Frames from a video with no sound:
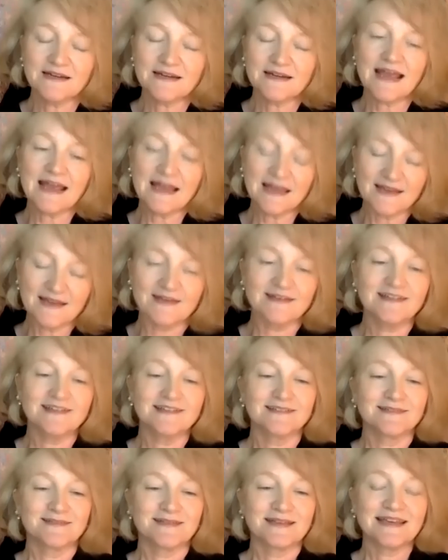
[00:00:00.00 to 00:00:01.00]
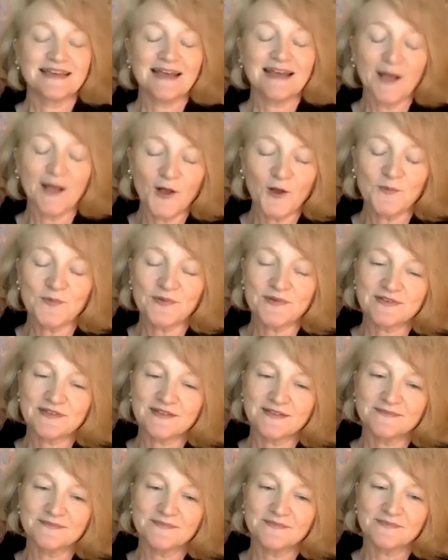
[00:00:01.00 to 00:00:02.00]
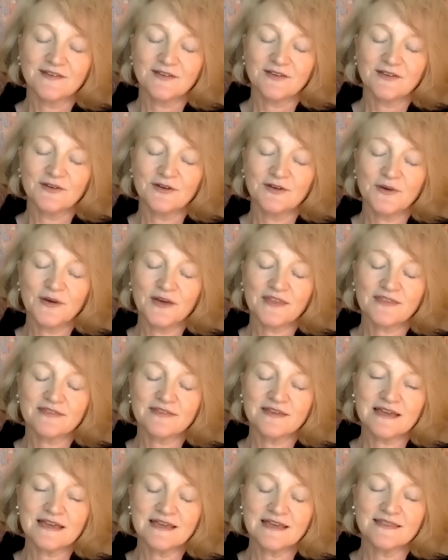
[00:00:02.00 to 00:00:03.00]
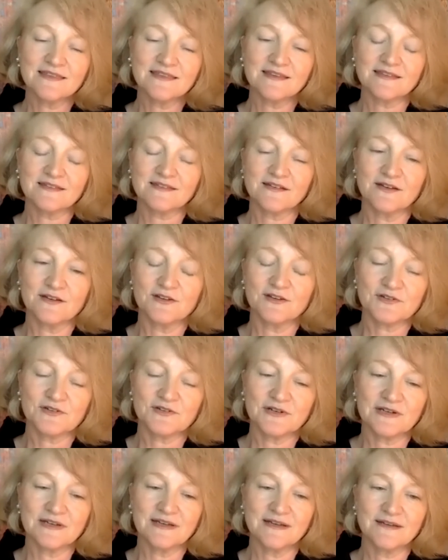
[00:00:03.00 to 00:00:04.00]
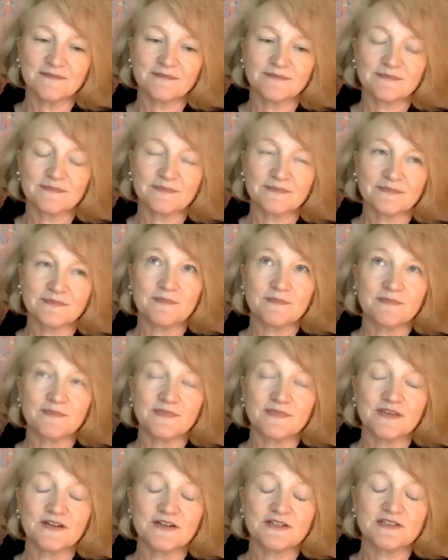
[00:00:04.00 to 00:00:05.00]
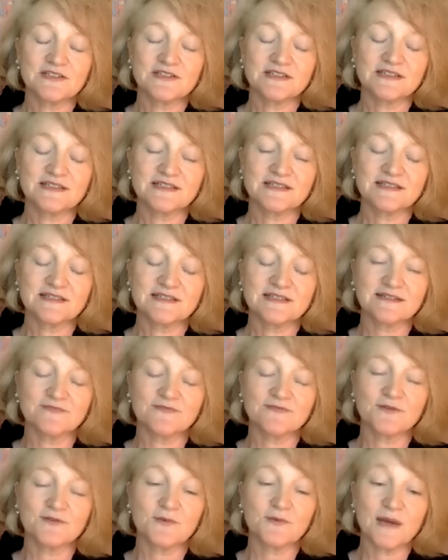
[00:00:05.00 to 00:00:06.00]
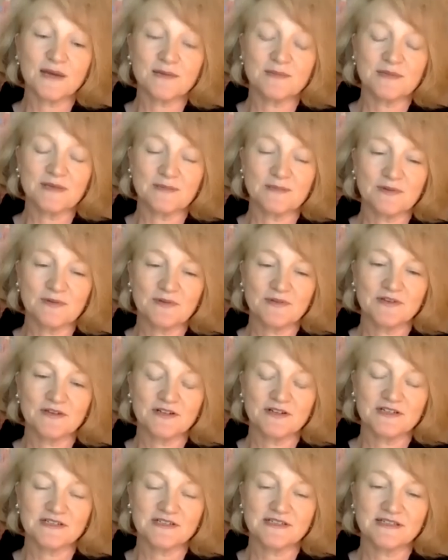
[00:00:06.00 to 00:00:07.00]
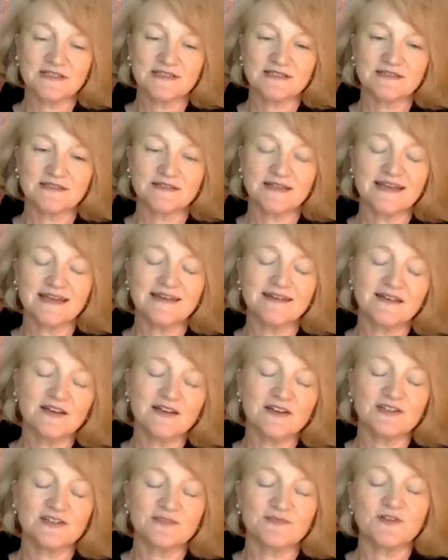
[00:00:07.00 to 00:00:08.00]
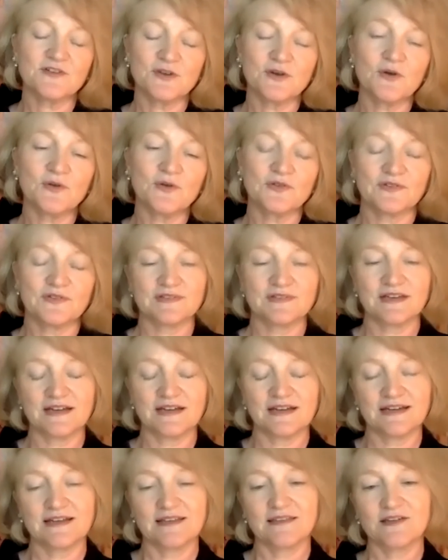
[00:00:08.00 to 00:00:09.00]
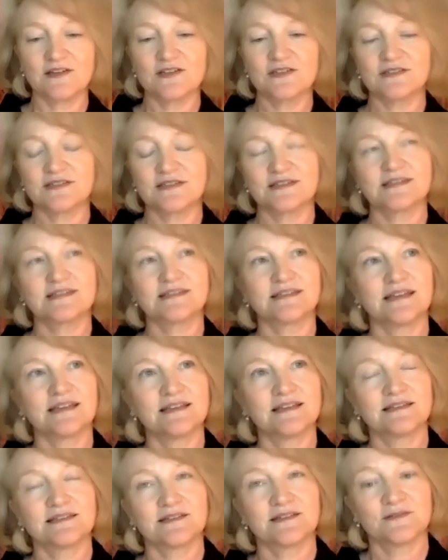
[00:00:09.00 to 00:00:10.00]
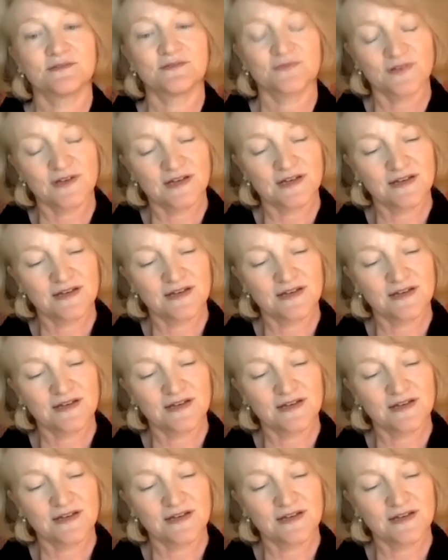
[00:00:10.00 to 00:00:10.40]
And it helps, you know, I think in this country, there's this, for white people, there's this, and not for the whole society, there's this sense of,